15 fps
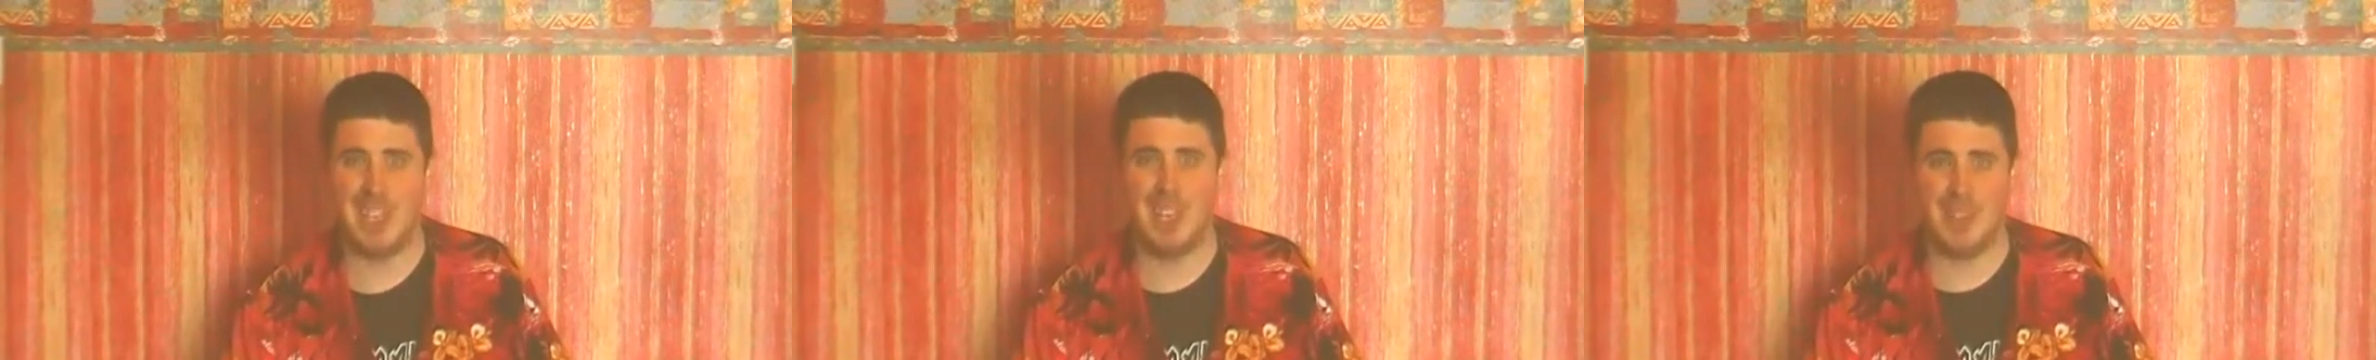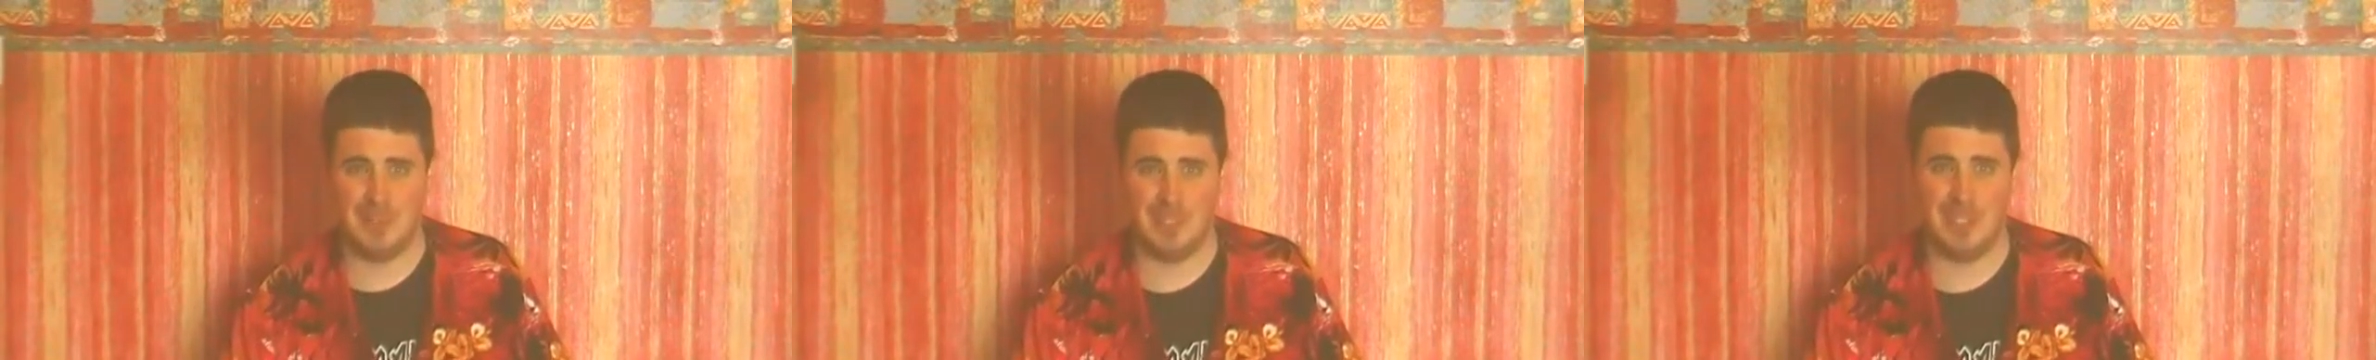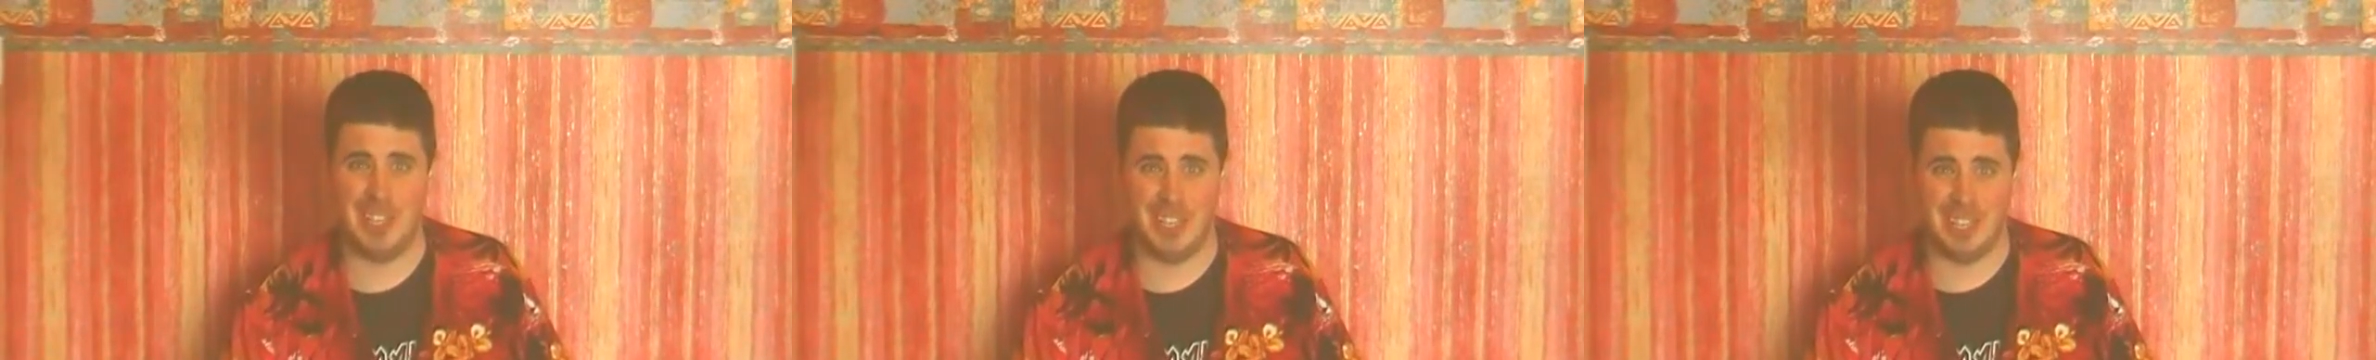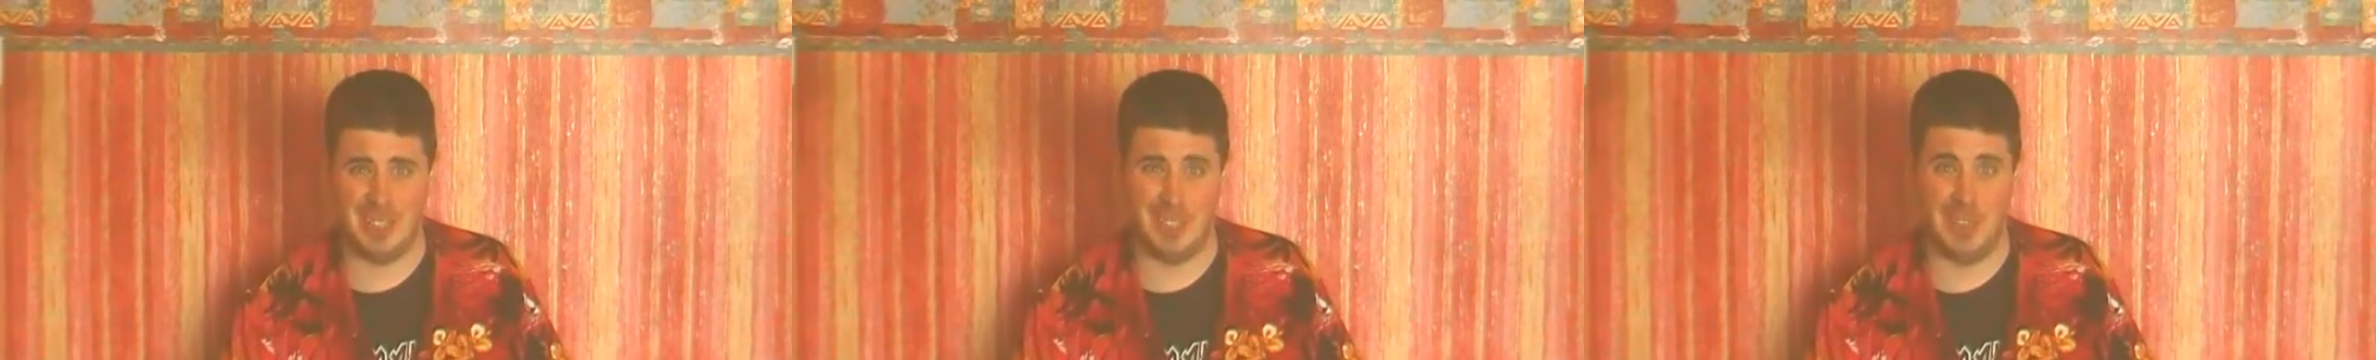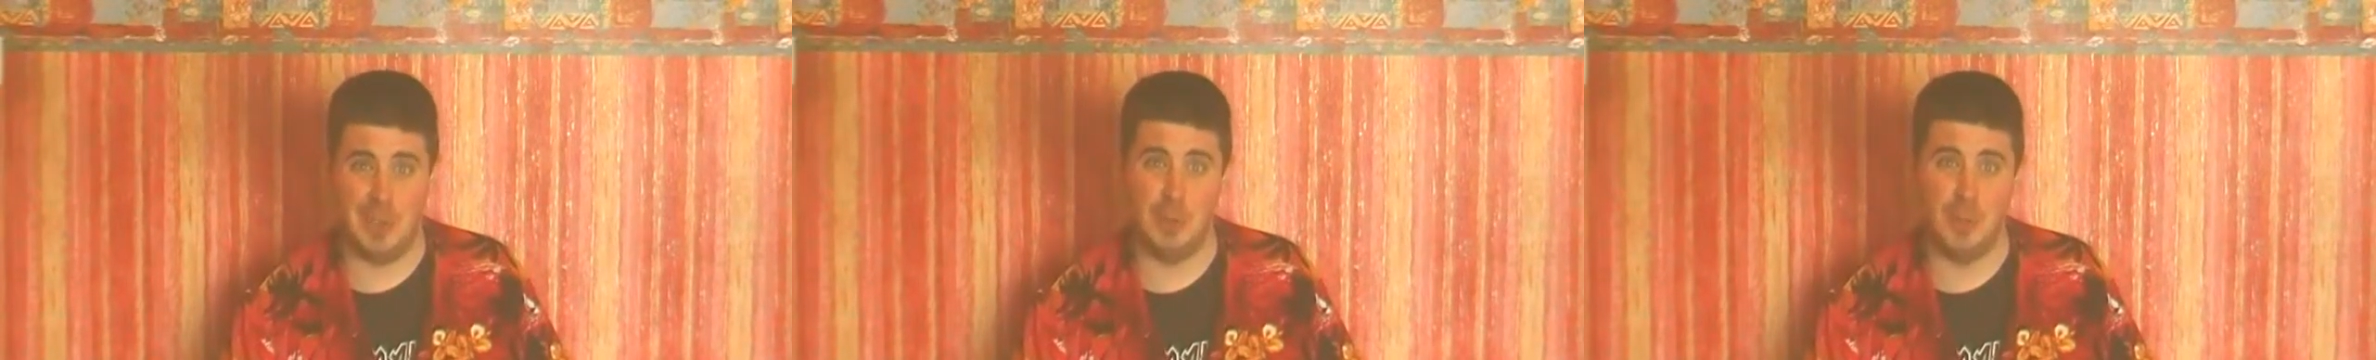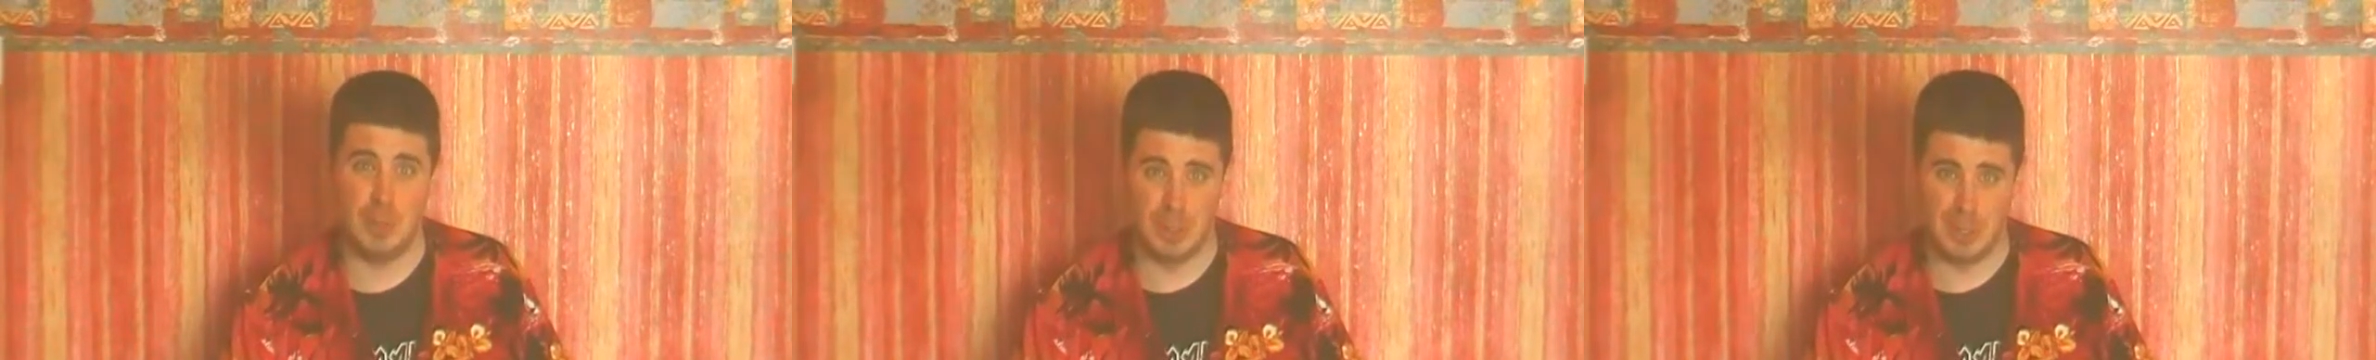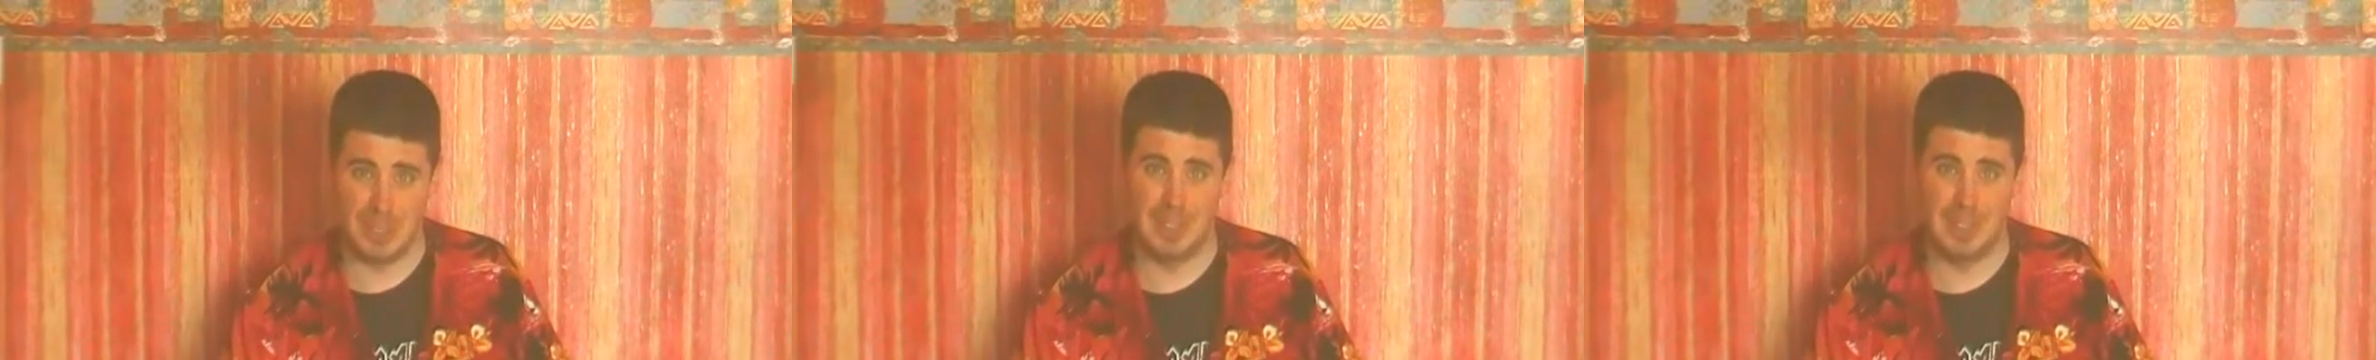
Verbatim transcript: Comforting to know.